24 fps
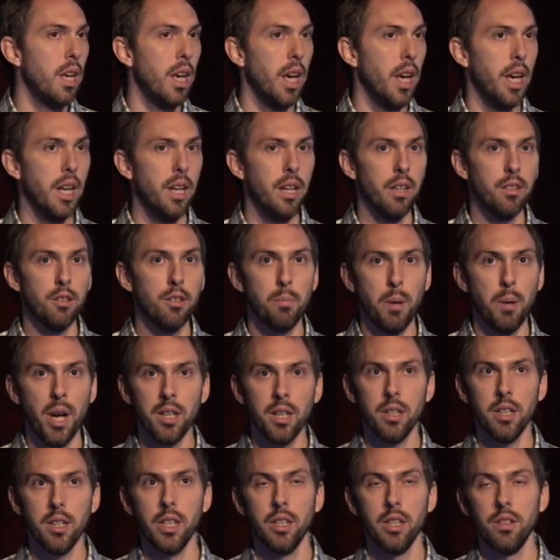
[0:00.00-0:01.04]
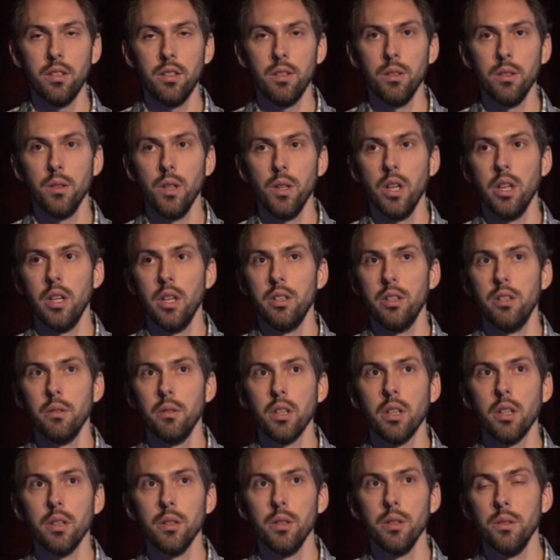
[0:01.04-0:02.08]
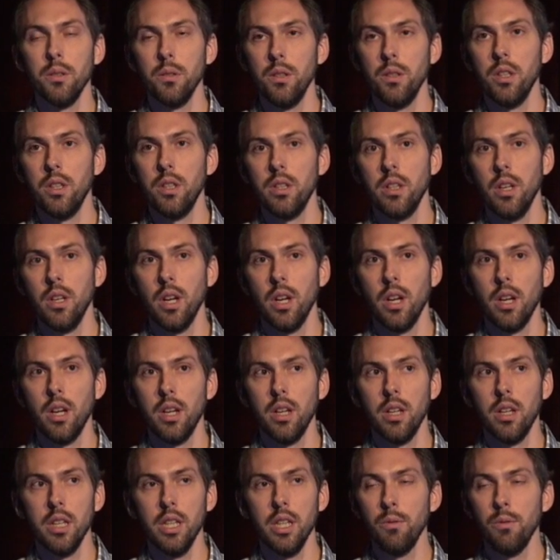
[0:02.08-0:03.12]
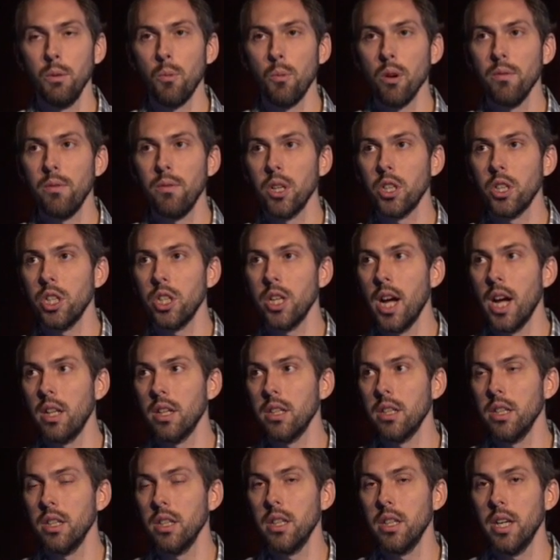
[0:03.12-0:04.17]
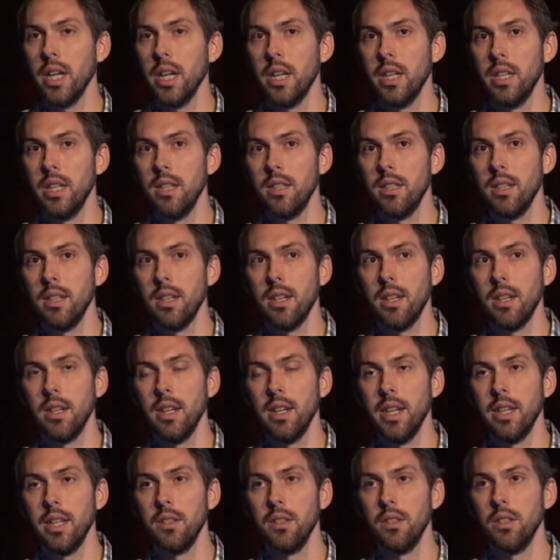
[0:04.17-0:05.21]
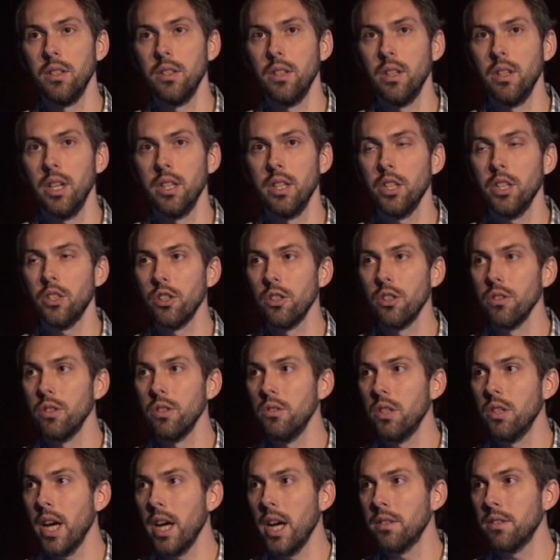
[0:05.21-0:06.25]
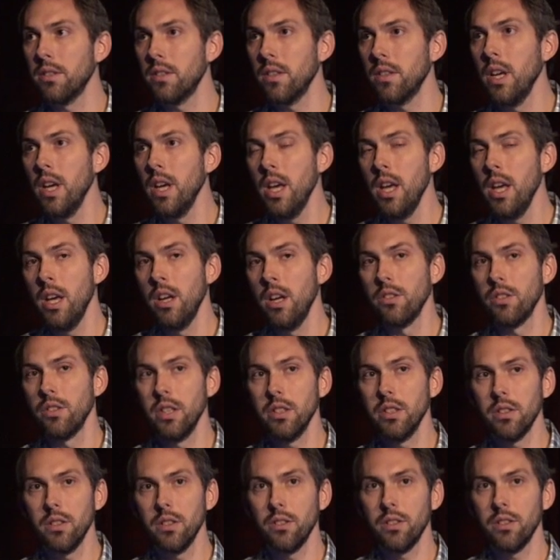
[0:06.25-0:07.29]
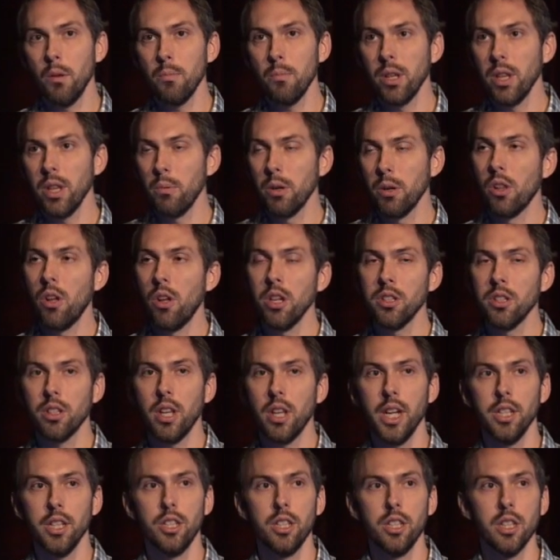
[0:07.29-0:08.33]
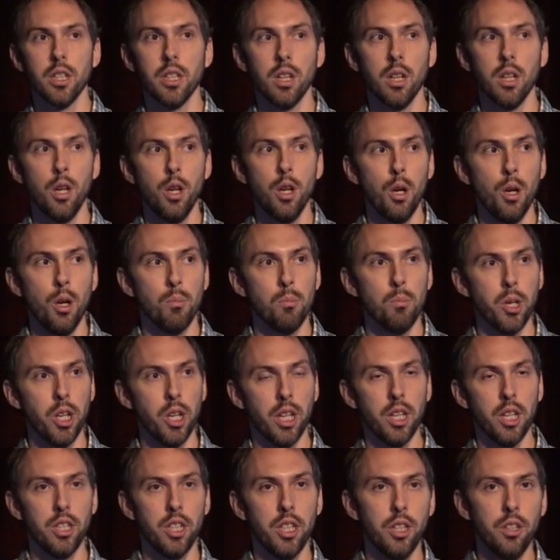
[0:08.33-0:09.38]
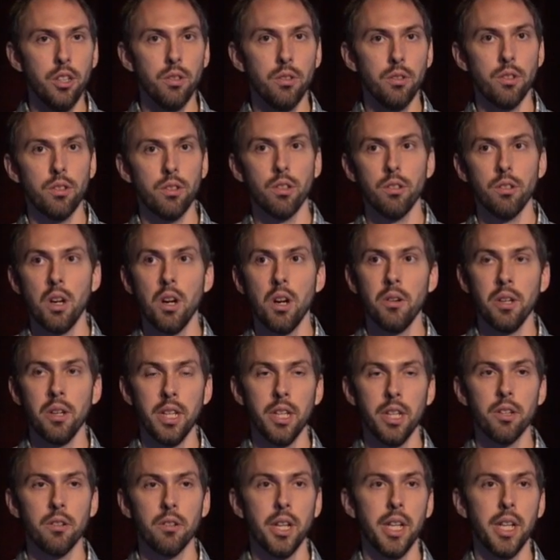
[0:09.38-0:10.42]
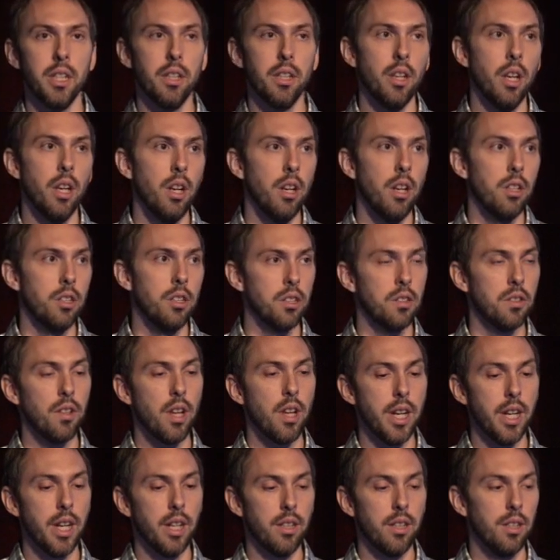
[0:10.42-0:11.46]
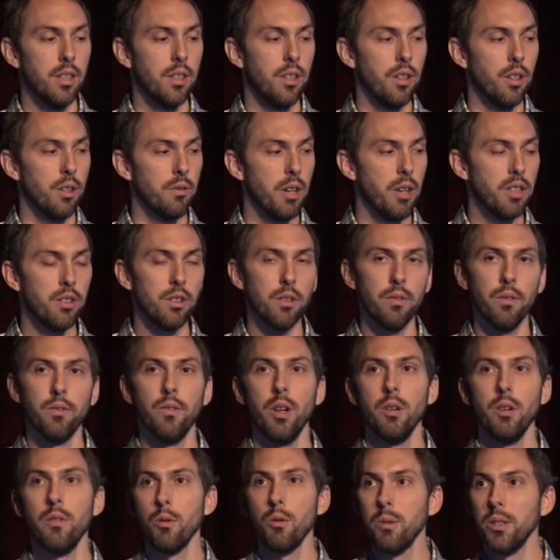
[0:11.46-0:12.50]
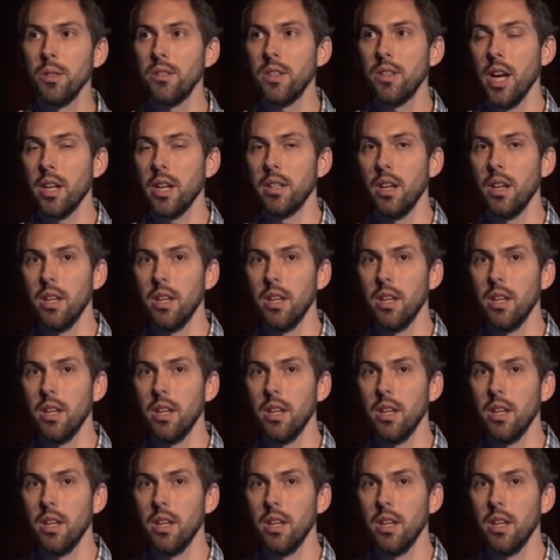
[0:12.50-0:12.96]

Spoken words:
and expanded it to include even more functionality and additional new tests. So this is something that we launched last year, but it continues to grow and iterate just like the rest of OpenStack